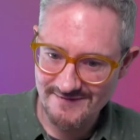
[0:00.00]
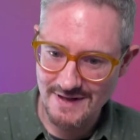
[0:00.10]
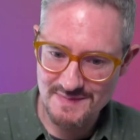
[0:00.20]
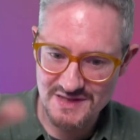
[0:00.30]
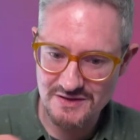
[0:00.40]

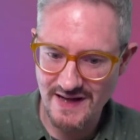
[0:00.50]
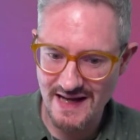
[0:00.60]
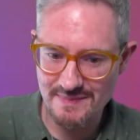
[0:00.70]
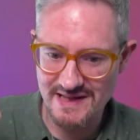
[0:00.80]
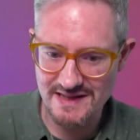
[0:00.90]
I'm sort of
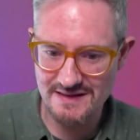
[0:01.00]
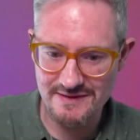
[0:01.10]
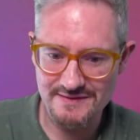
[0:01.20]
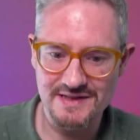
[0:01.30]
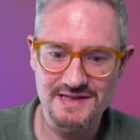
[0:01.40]
happy that
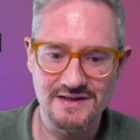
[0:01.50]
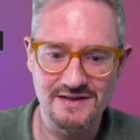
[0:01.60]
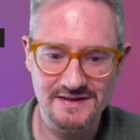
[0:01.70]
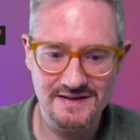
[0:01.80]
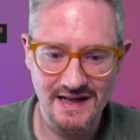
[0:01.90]
we've just
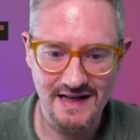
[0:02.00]
got